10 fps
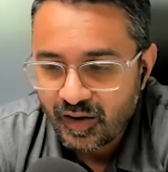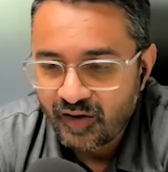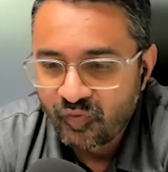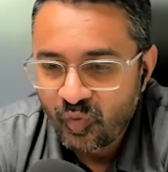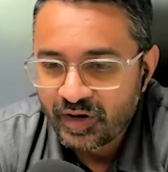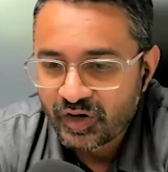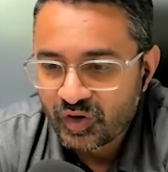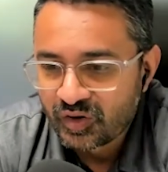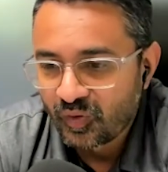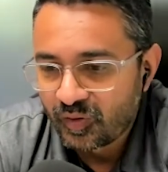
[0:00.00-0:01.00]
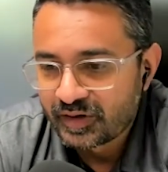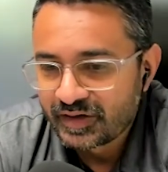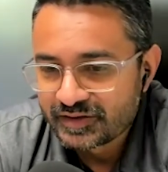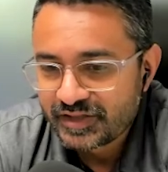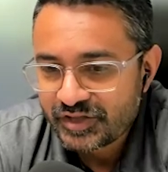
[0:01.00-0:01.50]
of what a good
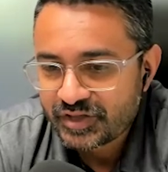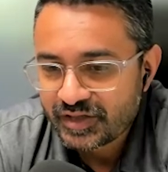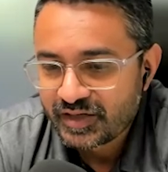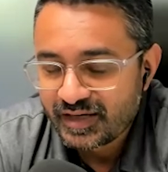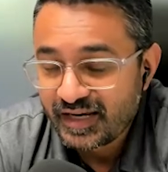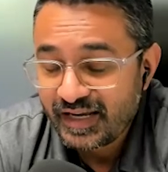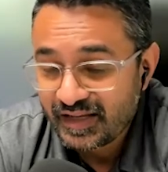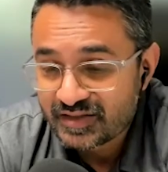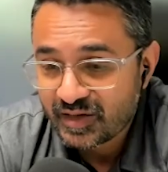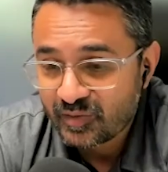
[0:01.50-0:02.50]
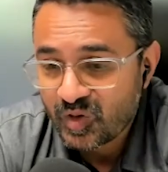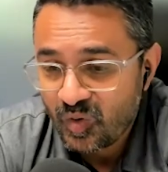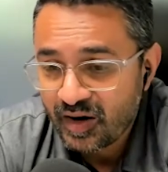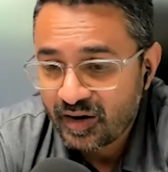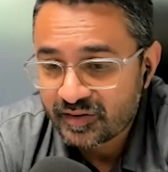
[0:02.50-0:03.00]
organization needs and
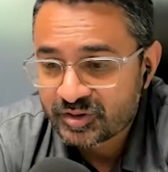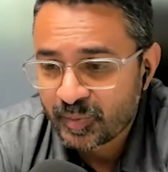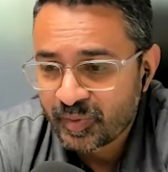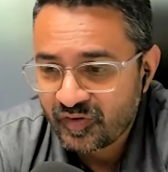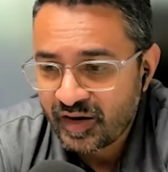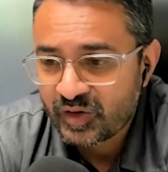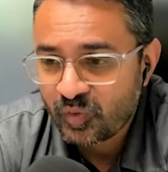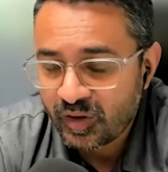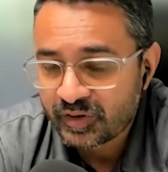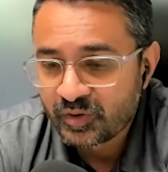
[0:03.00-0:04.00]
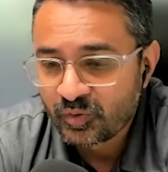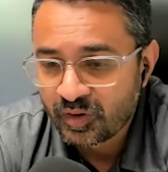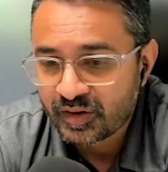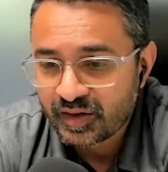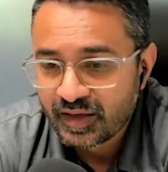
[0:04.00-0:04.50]
requires to provide quality work.